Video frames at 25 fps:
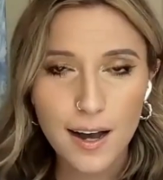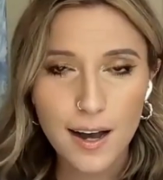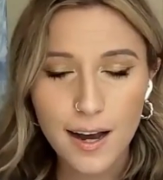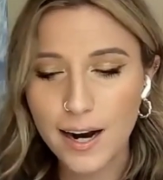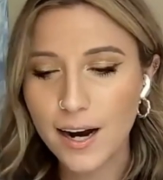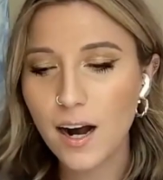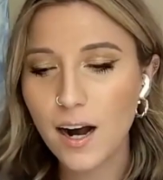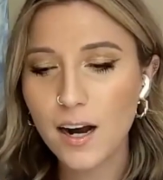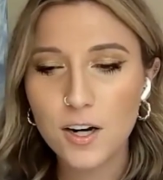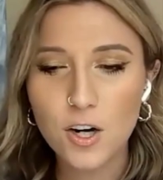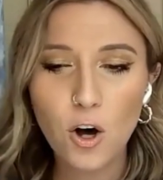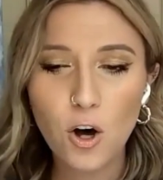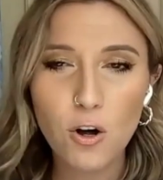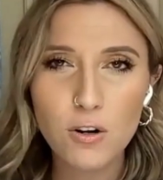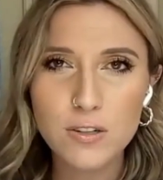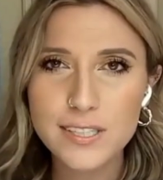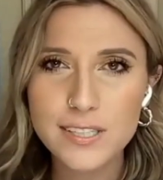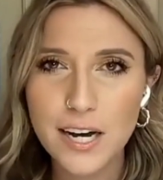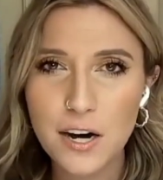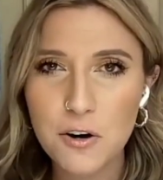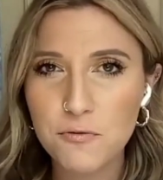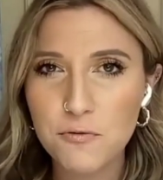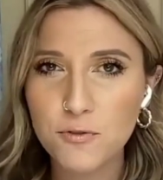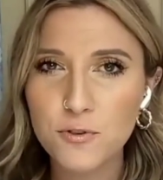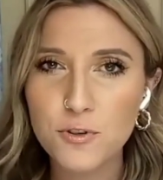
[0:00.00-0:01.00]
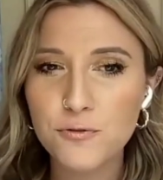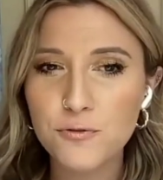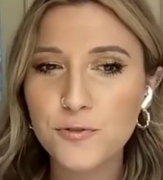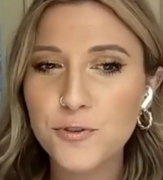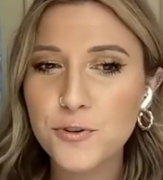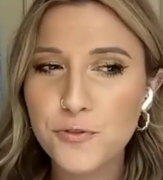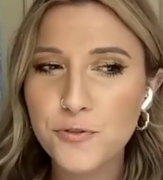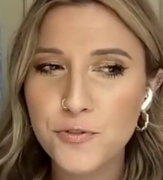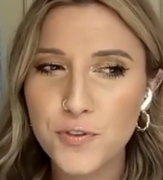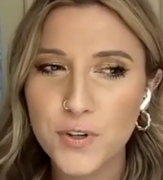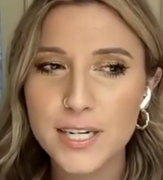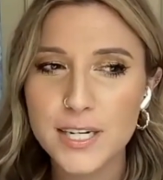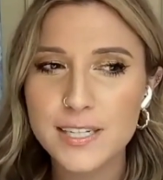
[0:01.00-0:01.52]
I got called out for a
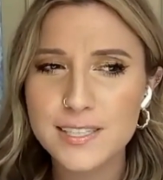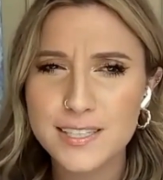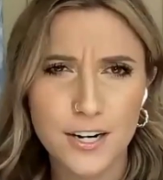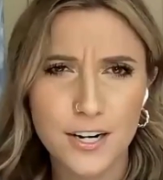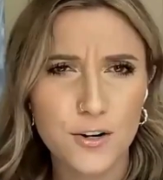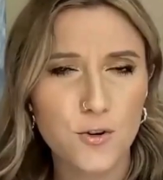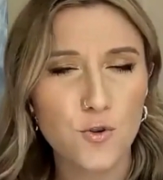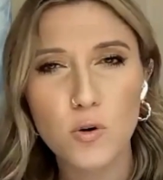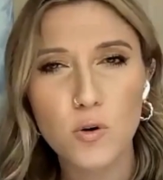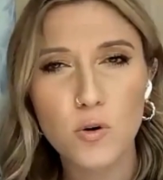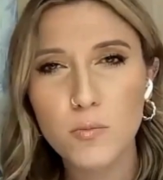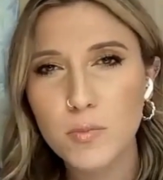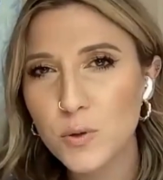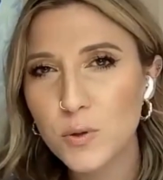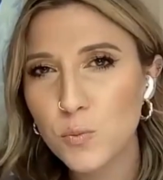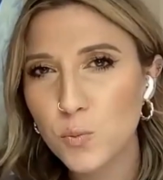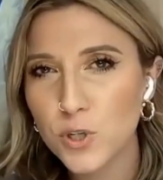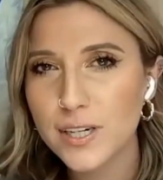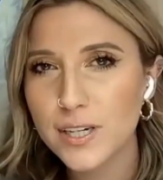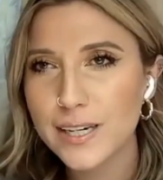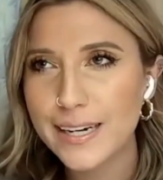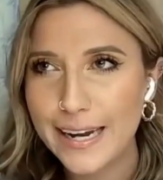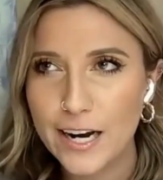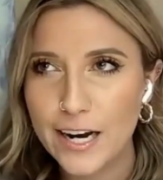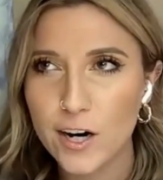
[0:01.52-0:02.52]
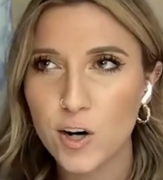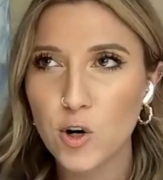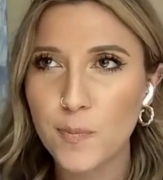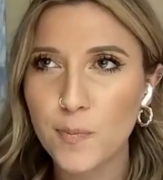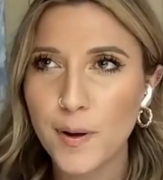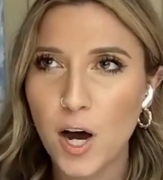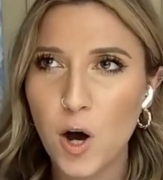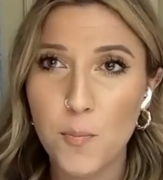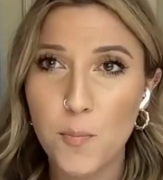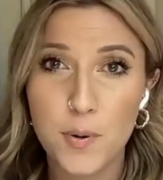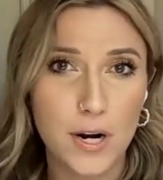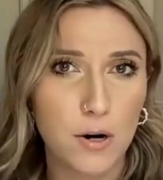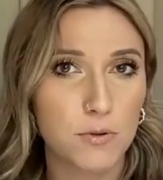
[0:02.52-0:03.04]
few things I normally wouldn't care about,